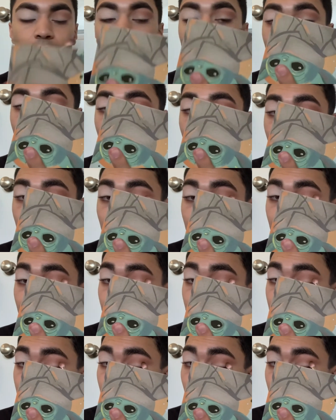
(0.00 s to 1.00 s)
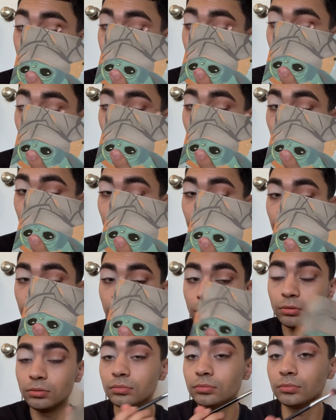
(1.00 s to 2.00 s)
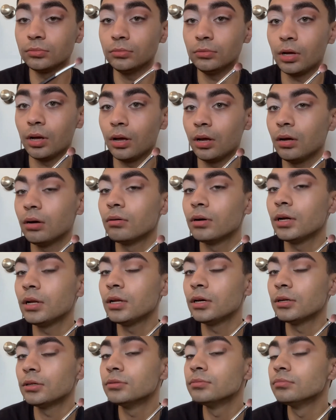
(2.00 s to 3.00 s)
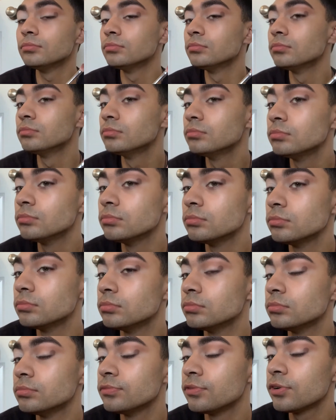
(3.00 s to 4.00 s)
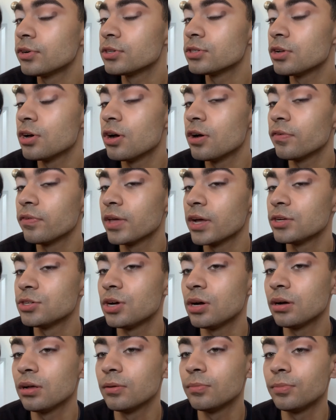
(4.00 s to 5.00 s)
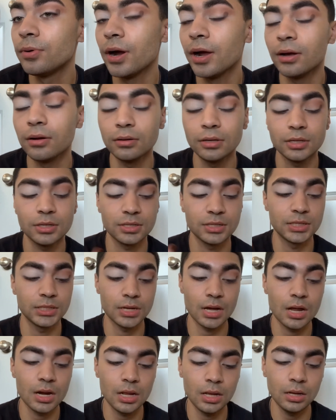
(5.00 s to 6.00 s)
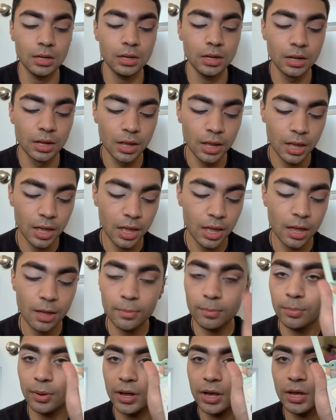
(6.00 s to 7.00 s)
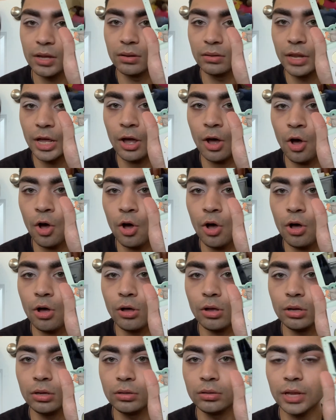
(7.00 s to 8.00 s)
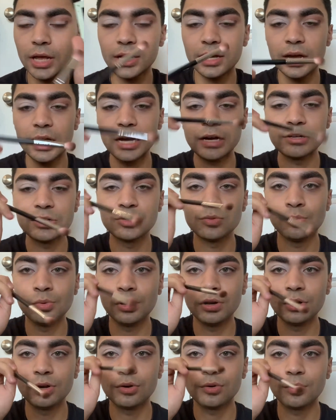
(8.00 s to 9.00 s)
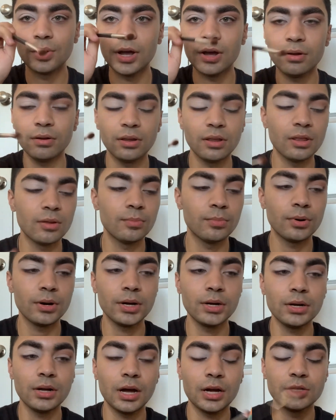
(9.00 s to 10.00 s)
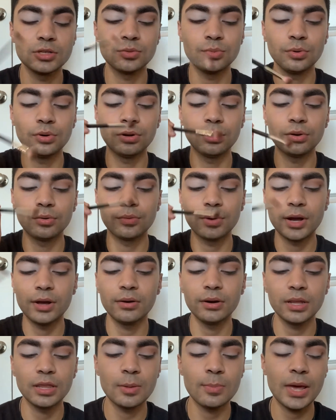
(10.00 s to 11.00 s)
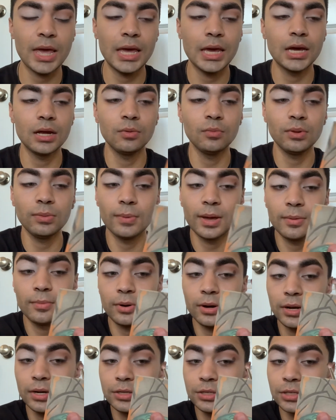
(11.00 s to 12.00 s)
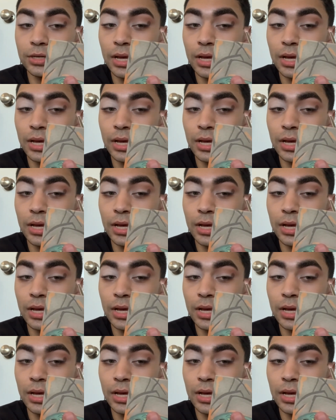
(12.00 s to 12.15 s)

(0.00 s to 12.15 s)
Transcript: And they all... Oh, hello. First off, that chocolate brown looks stunning. But they all, like, I swirl it around in the brush. I swirl it around in the pan with my brush.